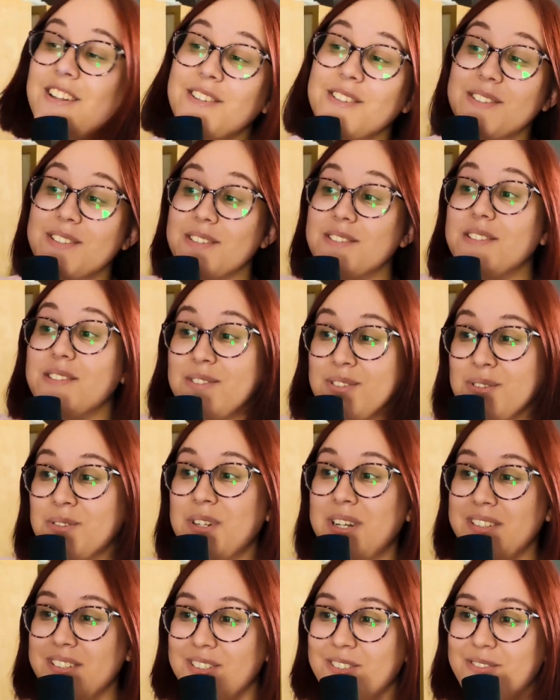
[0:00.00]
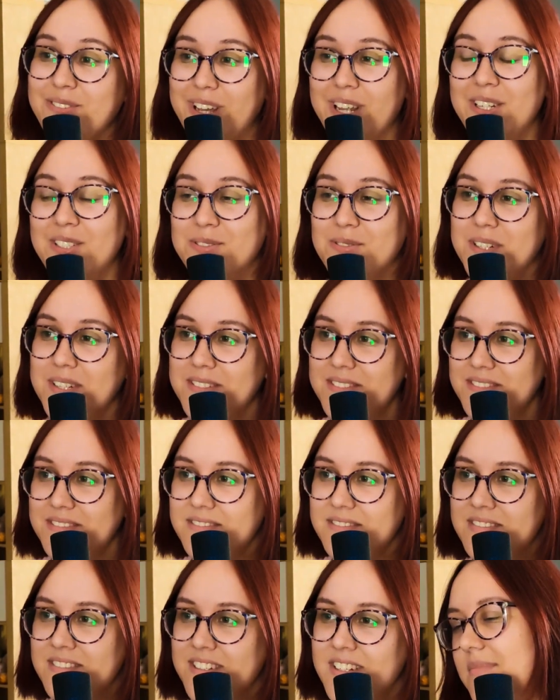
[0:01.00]
And also this new render of Adrian.
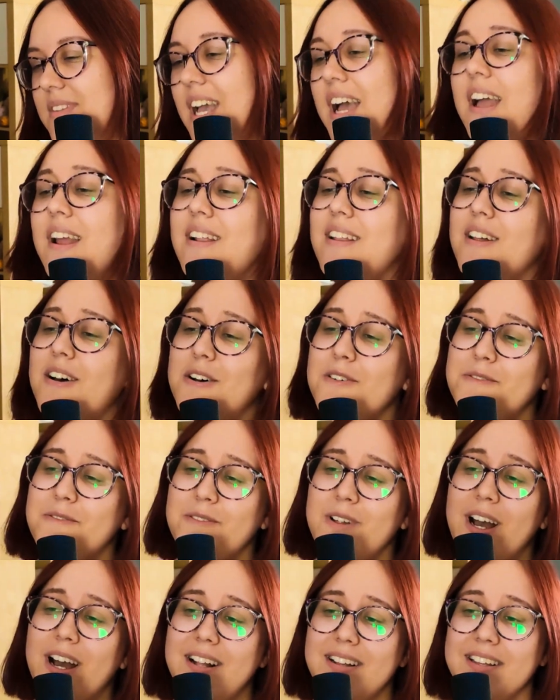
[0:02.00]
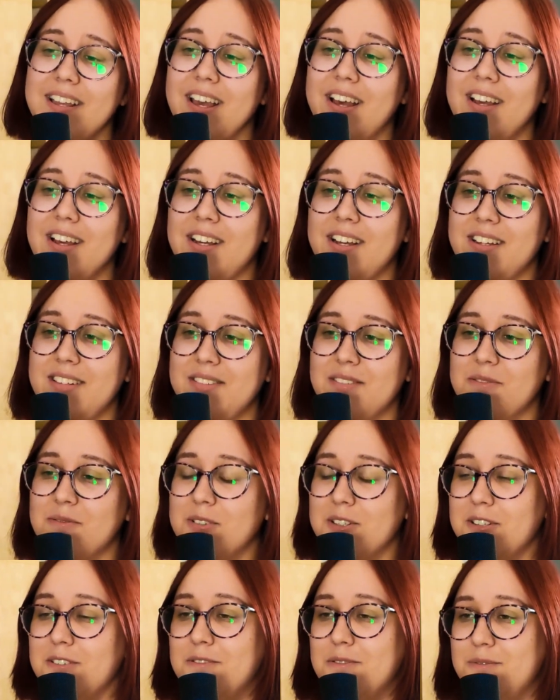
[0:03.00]
I love Alia
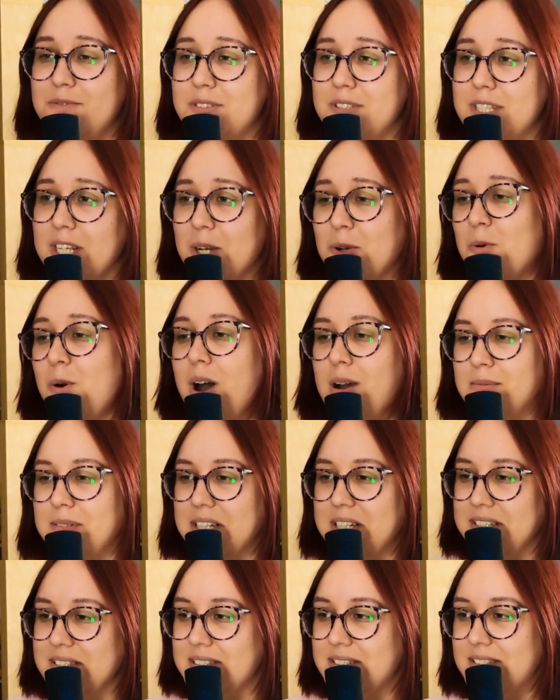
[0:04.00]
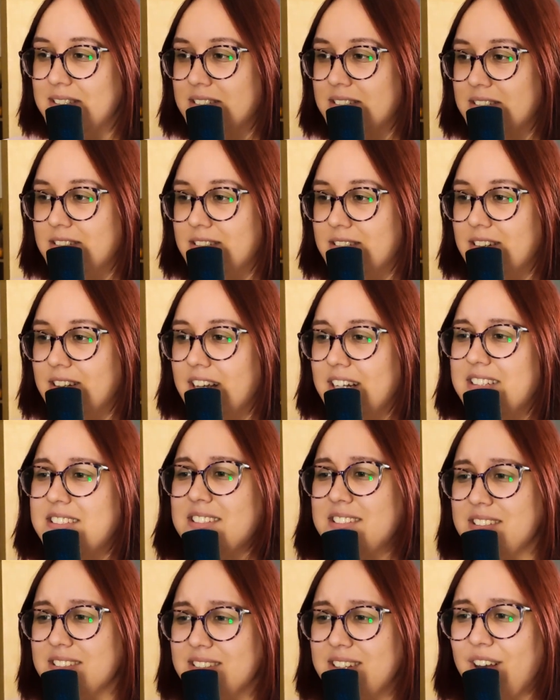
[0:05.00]
with the Kwamis. Like,
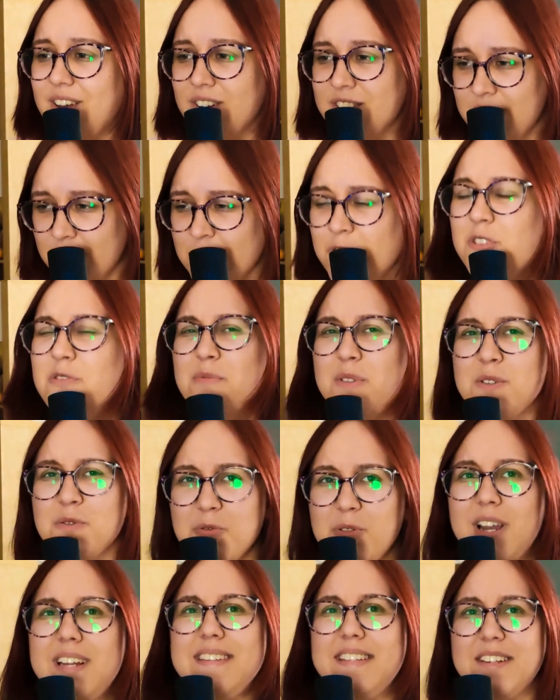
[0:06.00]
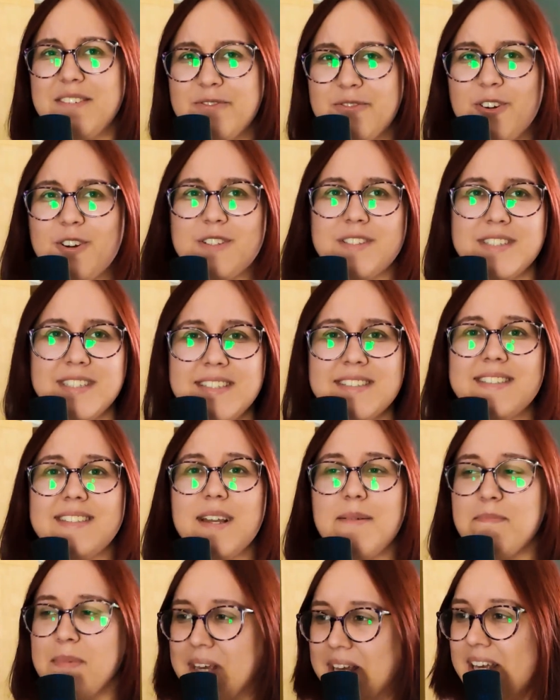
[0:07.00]
this is the content we've been waiting for since
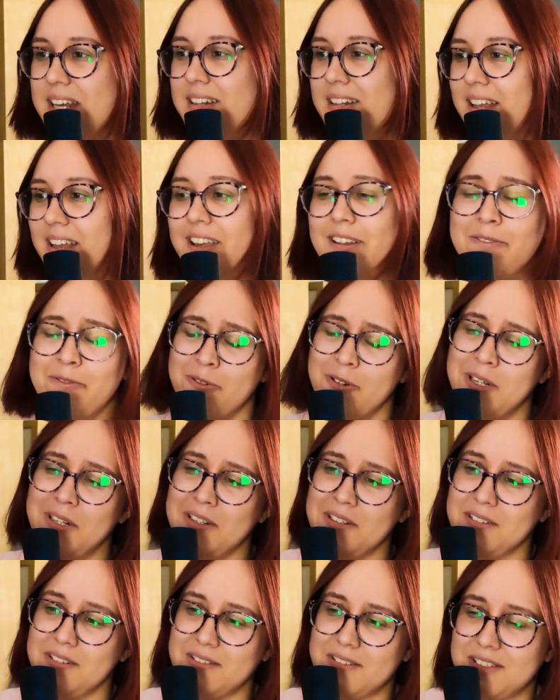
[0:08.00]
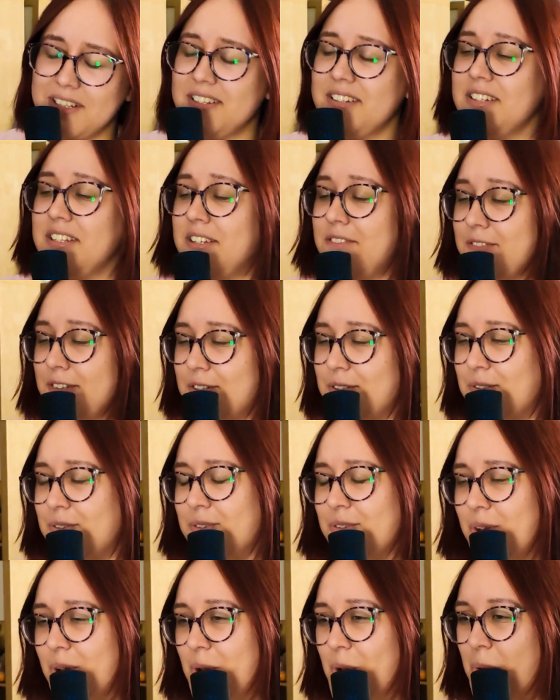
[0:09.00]
the beginning, and we didn't
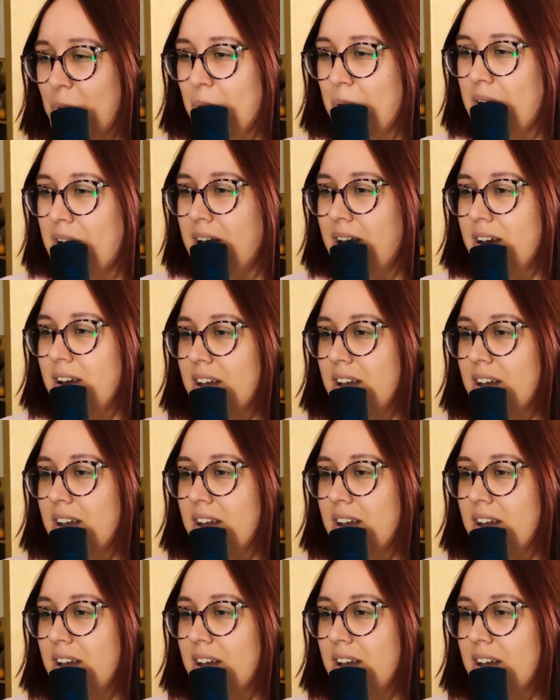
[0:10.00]
even know.